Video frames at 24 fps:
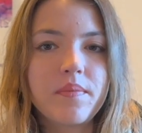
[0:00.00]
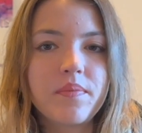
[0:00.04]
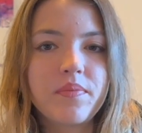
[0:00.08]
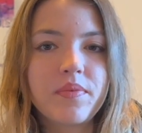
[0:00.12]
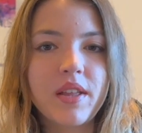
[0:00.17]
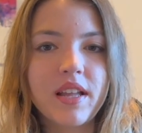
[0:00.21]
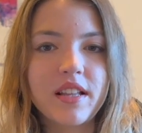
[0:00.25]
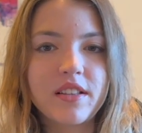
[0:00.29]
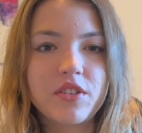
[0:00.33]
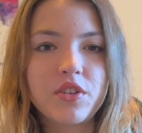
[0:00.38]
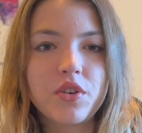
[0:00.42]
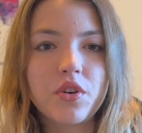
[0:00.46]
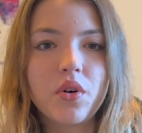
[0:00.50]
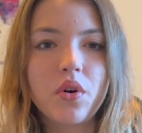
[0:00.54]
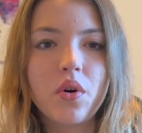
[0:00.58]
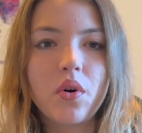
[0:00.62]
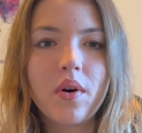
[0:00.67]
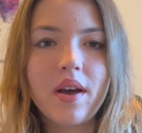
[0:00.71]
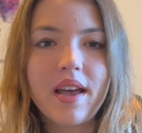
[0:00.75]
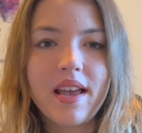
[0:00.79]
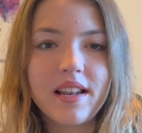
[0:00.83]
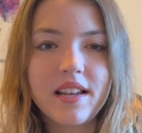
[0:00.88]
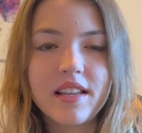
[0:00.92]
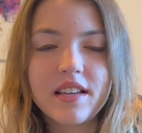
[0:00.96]
that
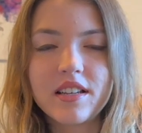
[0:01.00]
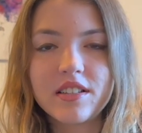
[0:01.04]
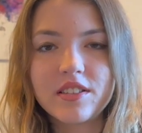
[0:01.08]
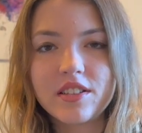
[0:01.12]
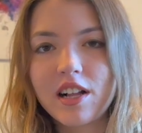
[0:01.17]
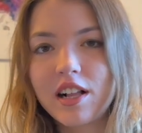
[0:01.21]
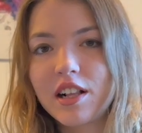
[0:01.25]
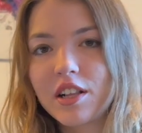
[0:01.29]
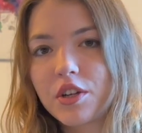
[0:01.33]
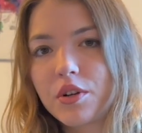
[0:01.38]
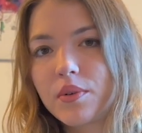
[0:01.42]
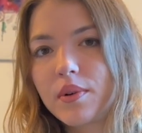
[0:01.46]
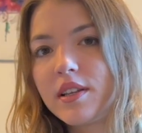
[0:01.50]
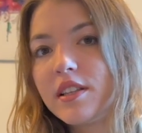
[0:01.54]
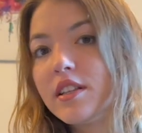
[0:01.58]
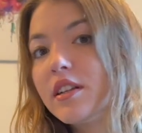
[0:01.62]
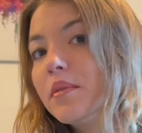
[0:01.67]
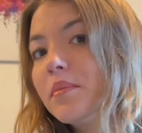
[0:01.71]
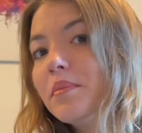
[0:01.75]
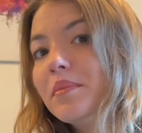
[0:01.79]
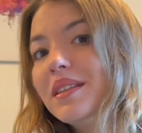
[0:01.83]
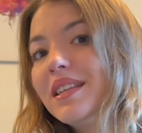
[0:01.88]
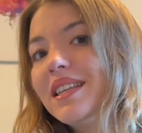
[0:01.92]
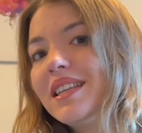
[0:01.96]
your elegant
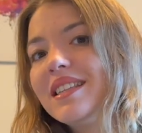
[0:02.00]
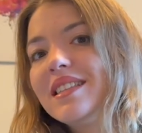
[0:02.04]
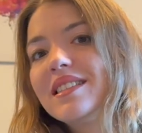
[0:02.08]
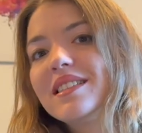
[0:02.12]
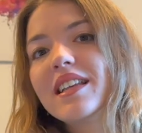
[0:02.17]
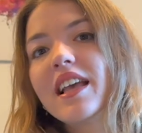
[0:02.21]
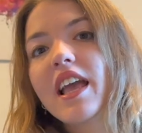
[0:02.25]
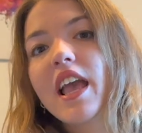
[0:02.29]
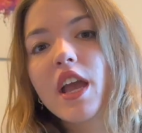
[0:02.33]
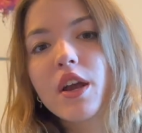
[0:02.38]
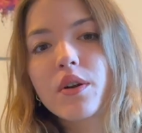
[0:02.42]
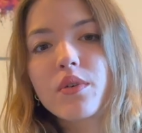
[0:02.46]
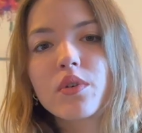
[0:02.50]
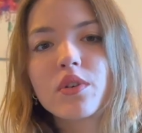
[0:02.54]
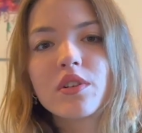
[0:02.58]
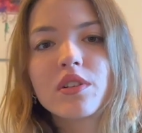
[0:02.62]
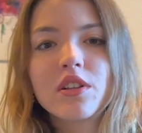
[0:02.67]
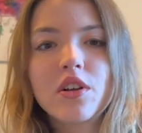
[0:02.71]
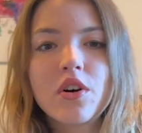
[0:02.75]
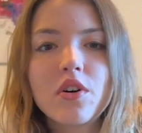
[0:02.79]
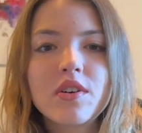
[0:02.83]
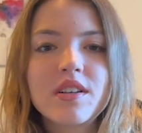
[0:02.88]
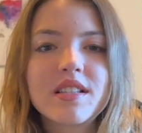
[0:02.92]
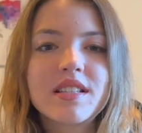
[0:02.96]
algorithm needs error
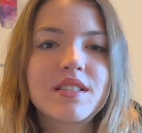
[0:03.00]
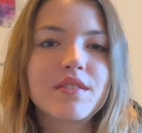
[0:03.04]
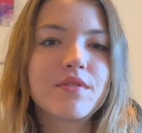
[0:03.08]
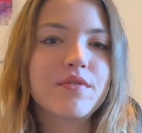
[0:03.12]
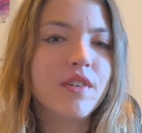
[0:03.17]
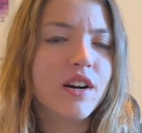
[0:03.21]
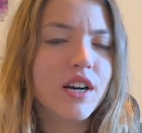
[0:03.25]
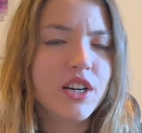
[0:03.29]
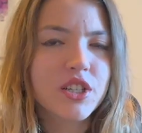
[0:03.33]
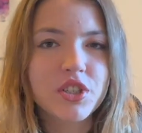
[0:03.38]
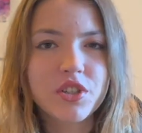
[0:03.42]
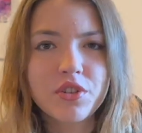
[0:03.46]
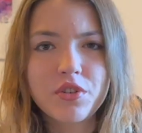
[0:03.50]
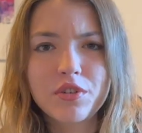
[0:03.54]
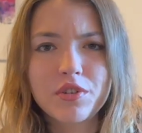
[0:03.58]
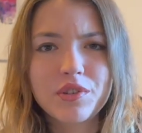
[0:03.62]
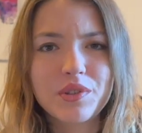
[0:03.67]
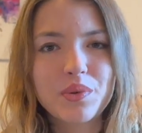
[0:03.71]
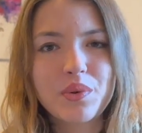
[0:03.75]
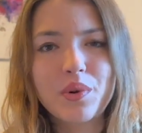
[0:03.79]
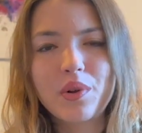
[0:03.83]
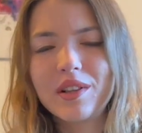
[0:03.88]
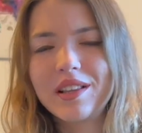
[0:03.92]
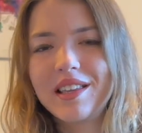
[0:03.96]
logs, version
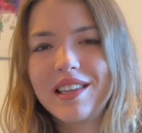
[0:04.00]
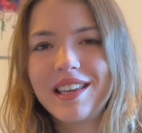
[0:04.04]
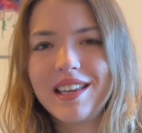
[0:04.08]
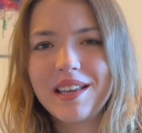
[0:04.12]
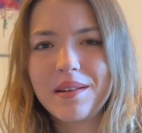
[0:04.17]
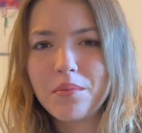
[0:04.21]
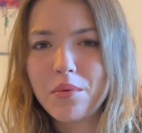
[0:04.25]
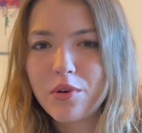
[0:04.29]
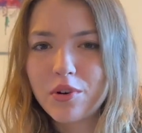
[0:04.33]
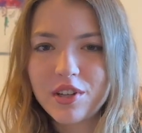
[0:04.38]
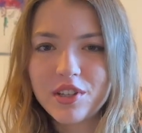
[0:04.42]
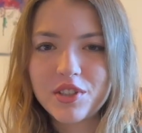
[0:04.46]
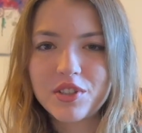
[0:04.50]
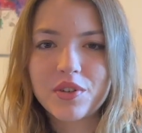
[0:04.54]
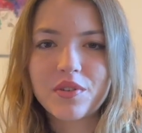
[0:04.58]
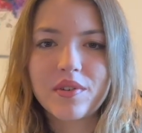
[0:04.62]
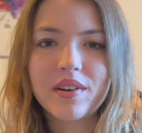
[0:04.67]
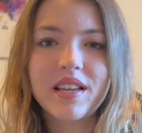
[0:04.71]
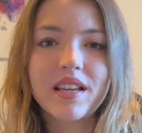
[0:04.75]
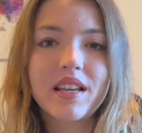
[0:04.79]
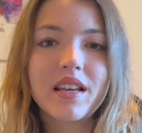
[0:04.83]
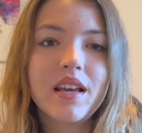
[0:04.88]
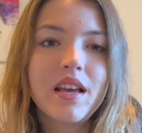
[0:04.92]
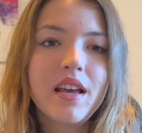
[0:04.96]
controlling, and
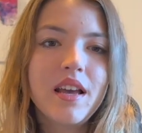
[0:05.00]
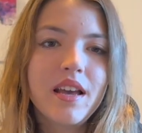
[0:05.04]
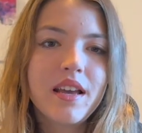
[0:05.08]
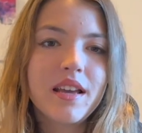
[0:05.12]
monitoring.